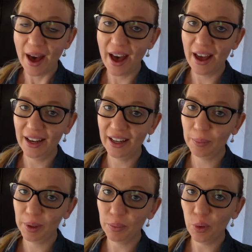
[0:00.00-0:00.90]
a little
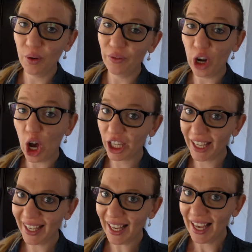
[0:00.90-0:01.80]
bit more
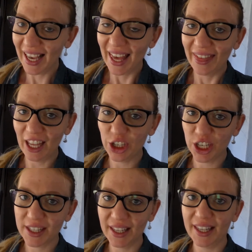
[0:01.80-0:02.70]
vloggy than
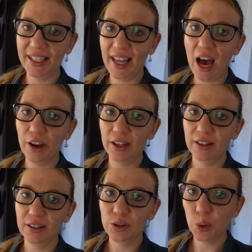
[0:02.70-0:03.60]
just sitting down
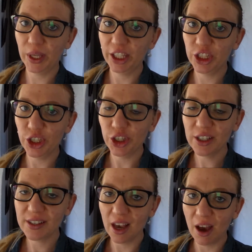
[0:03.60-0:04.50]
and talking to
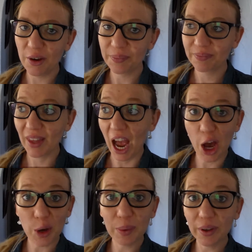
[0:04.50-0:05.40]
you. So I
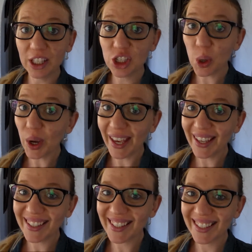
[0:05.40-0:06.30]
hope you enjoy
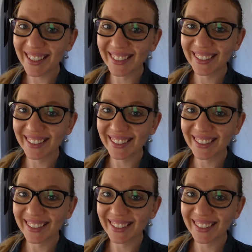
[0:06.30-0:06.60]
it.